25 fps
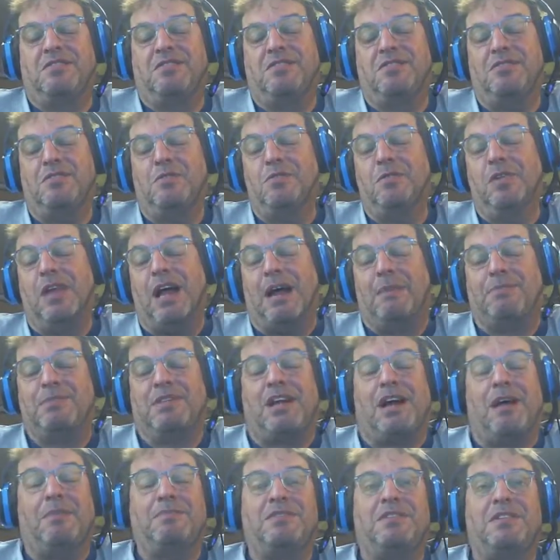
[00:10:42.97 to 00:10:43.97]
new
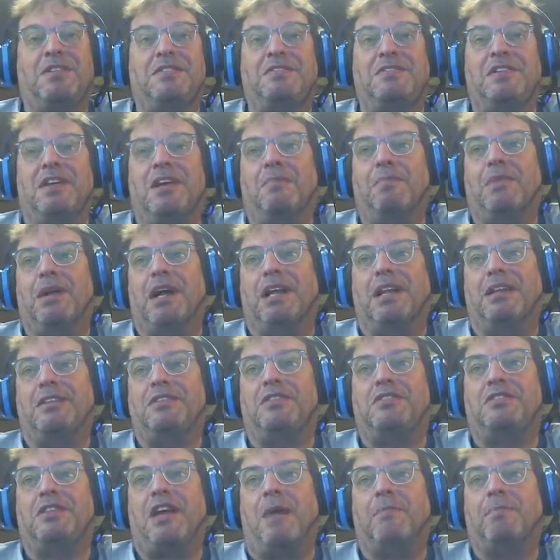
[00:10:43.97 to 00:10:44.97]
laptops since then, but I
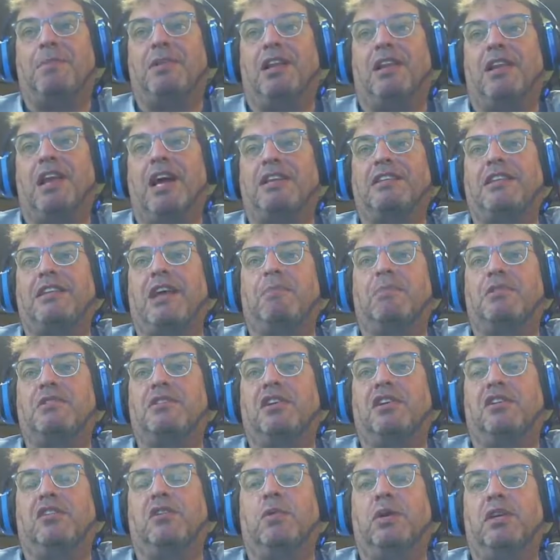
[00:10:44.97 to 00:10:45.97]
just happen to like that
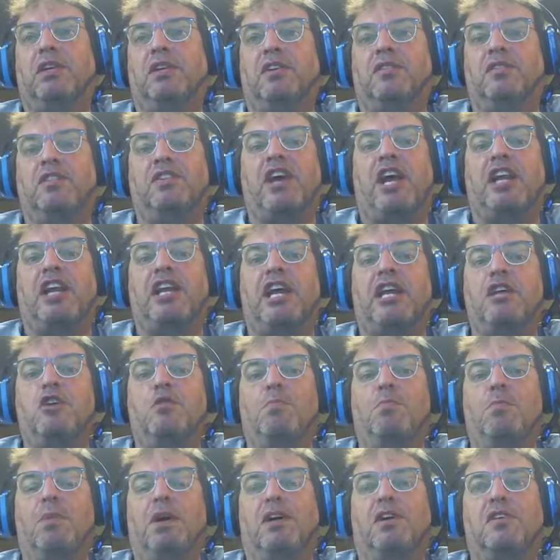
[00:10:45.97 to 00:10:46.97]
particular one because it's got a
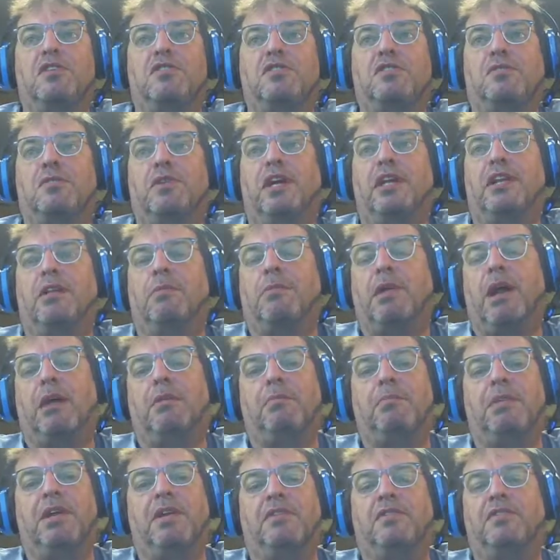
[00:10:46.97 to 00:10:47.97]
humongous screen. The
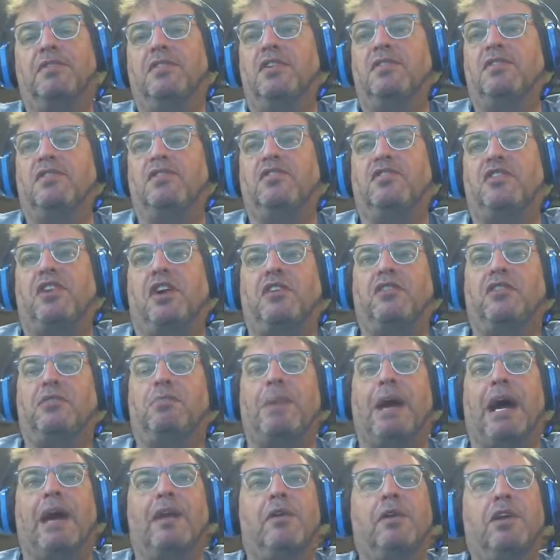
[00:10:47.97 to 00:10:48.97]
problem is it sucks
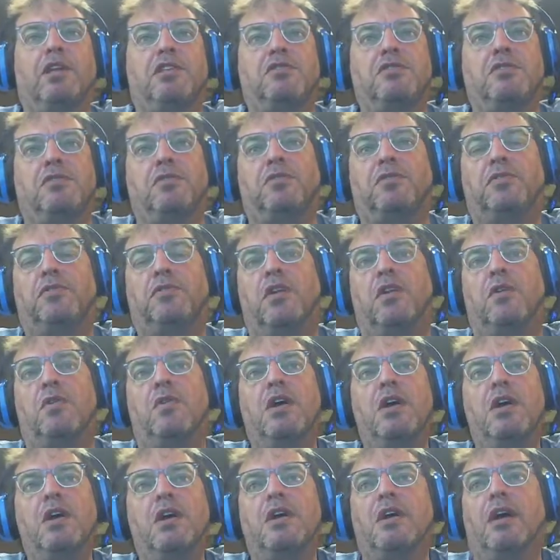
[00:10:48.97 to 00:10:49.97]
battery juice, so
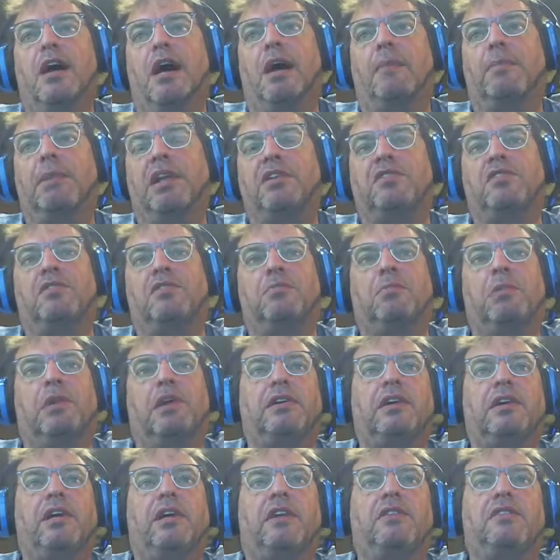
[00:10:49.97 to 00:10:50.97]
unless it's
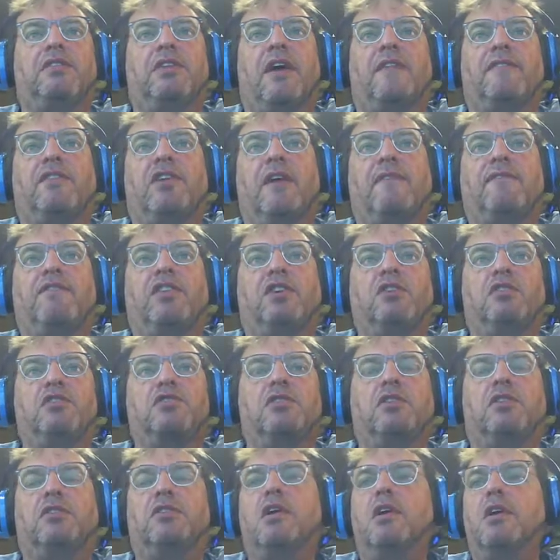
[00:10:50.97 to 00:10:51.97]
plugged in, it's not very
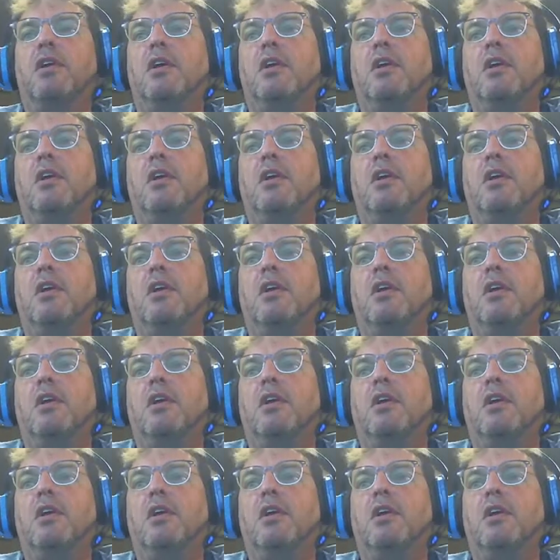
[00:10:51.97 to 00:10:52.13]
functional.